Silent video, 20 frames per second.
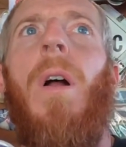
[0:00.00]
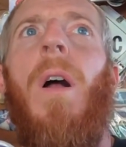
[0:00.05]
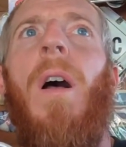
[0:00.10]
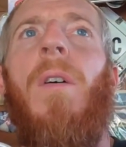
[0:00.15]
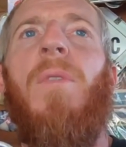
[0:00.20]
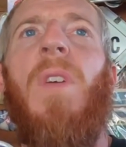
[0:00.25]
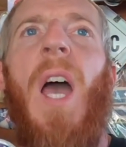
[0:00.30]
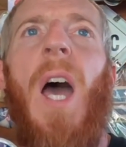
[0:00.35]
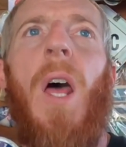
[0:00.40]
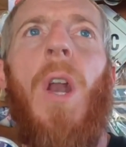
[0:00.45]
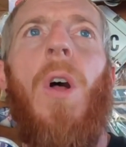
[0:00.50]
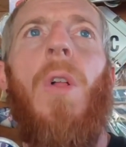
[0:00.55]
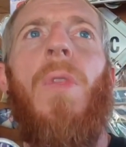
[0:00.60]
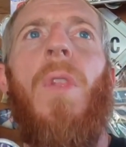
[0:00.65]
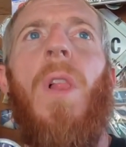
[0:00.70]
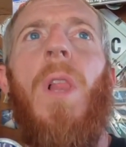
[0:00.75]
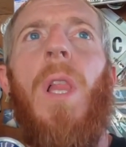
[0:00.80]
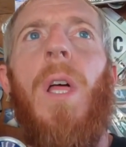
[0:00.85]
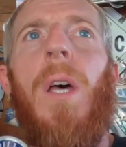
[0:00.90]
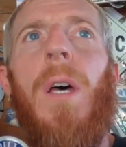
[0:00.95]
I've got on
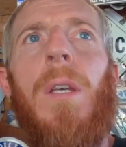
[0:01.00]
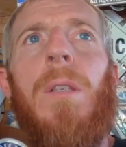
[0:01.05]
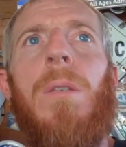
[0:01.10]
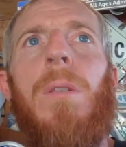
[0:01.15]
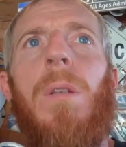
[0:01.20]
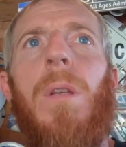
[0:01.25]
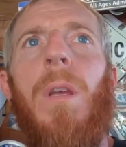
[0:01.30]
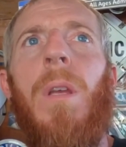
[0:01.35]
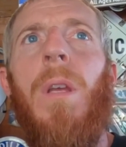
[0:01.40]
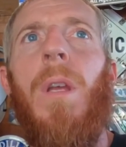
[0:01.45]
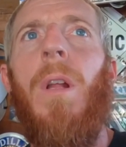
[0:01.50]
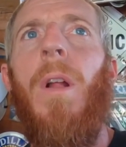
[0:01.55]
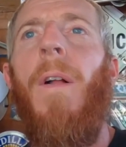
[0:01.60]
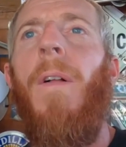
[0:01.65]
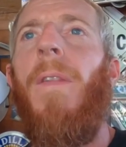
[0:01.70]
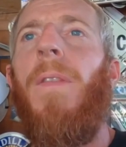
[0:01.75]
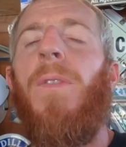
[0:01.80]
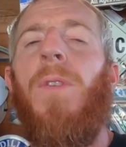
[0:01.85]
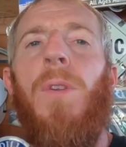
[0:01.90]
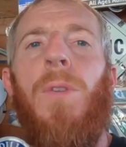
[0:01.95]
the list
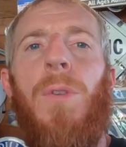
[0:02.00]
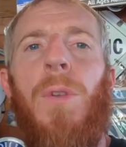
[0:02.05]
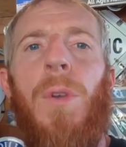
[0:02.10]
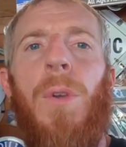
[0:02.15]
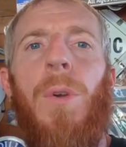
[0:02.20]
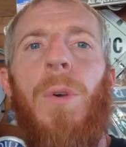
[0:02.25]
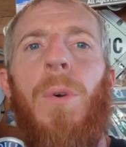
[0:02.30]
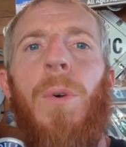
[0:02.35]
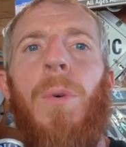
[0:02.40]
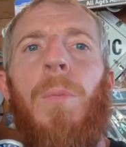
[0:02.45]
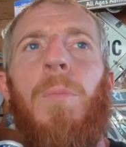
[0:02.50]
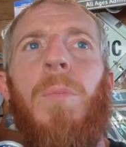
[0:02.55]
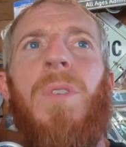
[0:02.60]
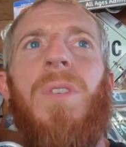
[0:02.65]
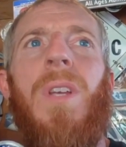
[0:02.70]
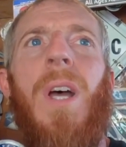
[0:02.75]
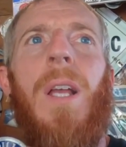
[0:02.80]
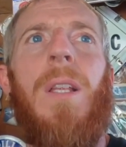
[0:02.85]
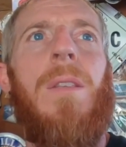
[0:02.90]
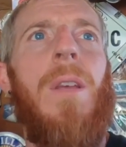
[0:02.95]
to do.
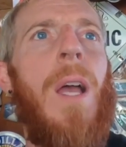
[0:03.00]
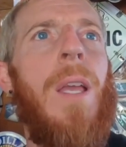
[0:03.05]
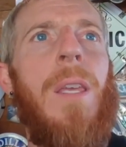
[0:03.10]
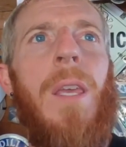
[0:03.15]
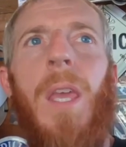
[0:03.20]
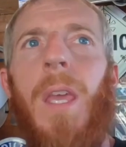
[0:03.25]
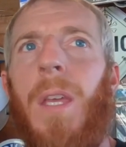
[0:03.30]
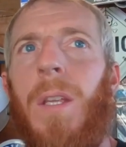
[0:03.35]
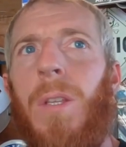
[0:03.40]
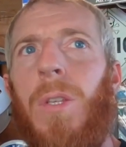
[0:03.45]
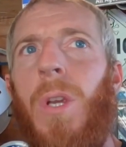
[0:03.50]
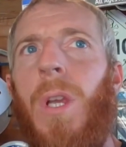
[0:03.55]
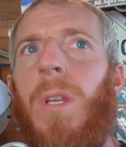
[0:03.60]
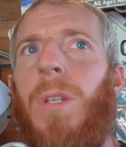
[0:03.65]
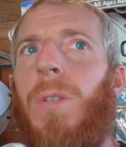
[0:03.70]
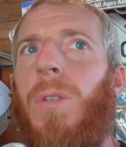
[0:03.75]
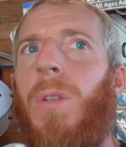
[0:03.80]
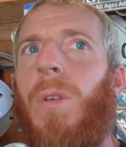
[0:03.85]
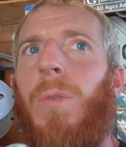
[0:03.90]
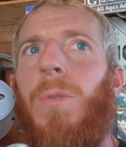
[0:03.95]
Besides, I can't
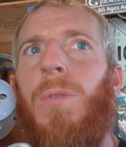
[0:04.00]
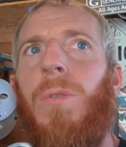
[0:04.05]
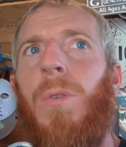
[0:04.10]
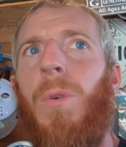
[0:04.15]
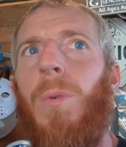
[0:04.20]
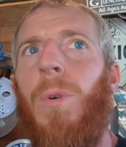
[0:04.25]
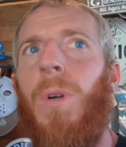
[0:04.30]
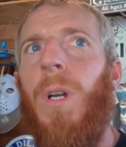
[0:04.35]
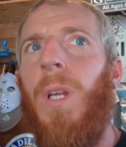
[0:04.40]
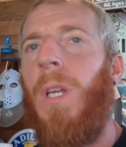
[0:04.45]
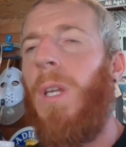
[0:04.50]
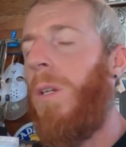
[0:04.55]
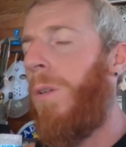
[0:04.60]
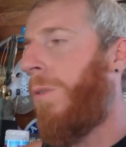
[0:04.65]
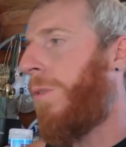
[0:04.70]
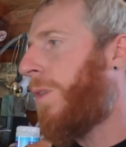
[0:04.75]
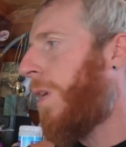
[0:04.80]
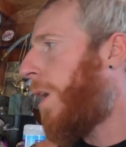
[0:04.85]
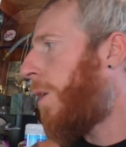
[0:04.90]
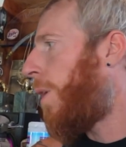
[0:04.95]
change those door
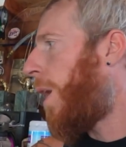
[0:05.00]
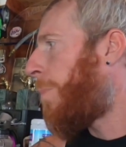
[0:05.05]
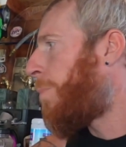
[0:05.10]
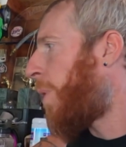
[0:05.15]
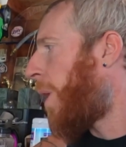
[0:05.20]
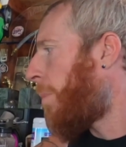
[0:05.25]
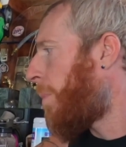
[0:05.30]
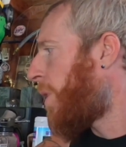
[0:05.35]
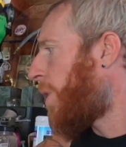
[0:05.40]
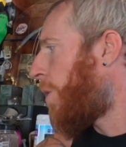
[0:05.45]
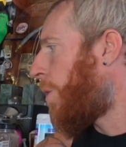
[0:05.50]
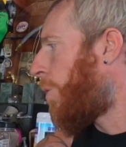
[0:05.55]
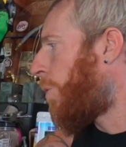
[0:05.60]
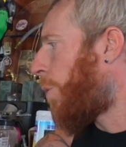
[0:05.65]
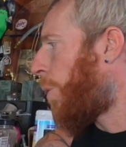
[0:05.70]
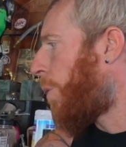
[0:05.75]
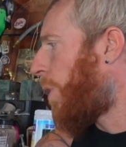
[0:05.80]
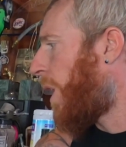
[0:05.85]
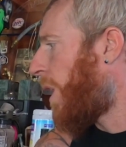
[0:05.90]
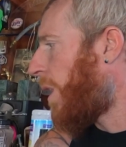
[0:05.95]
handles out. I probably could
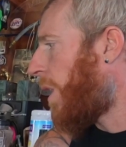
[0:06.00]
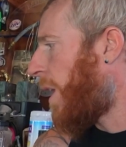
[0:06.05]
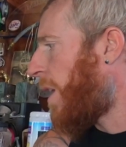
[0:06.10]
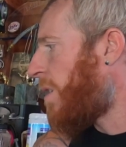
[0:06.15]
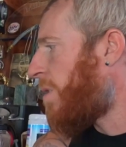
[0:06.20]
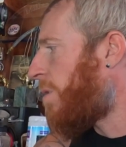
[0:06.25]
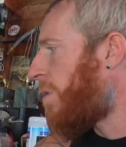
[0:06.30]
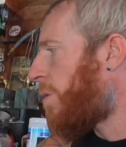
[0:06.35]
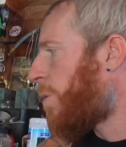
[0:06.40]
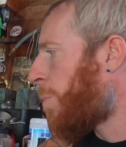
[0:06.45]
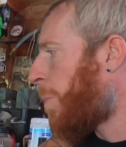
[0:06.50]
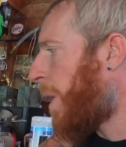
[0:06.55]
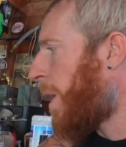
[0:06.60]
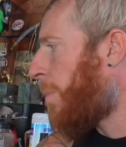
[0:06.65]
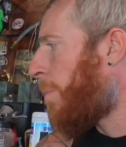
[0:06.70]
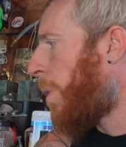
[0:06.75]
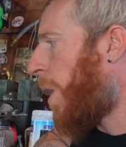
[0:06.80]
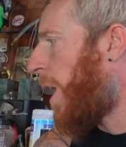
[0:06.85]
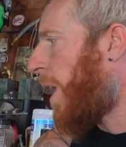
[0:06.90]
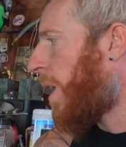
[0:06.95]
throw that license
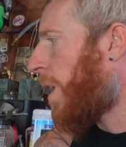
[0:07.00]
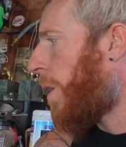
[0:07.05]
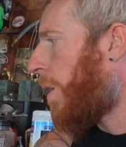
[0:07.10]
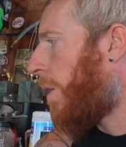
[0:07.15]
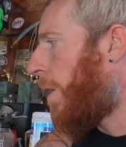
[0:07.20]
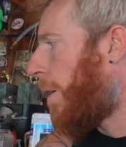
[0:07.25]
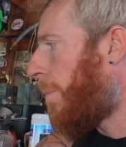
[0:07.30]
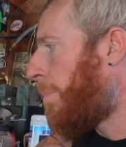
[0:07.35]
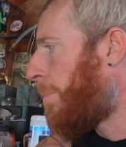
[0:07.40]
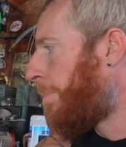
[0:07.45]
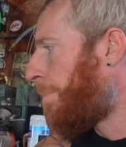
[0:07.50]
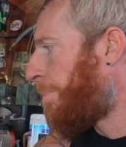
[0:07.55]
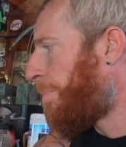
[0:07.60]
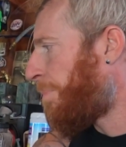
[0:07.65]
plate bracket on.